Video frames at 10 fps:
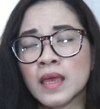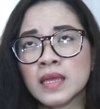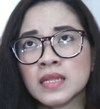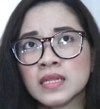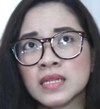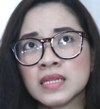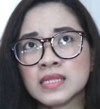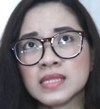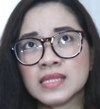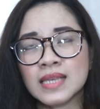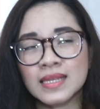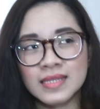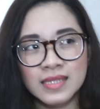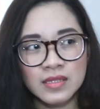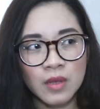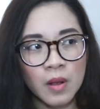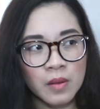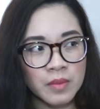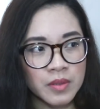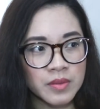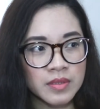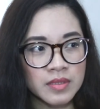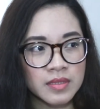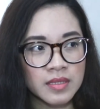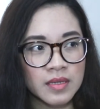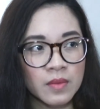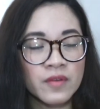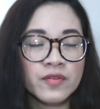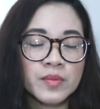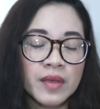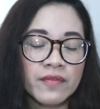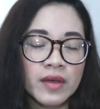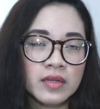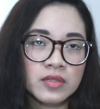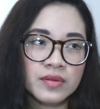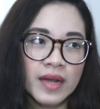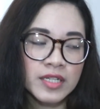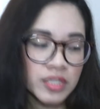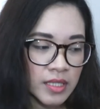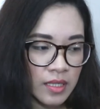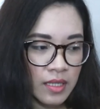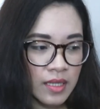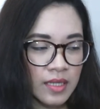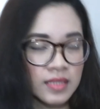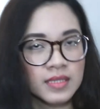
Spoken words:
in a sense, it's almost, well, for me, I found it tragic and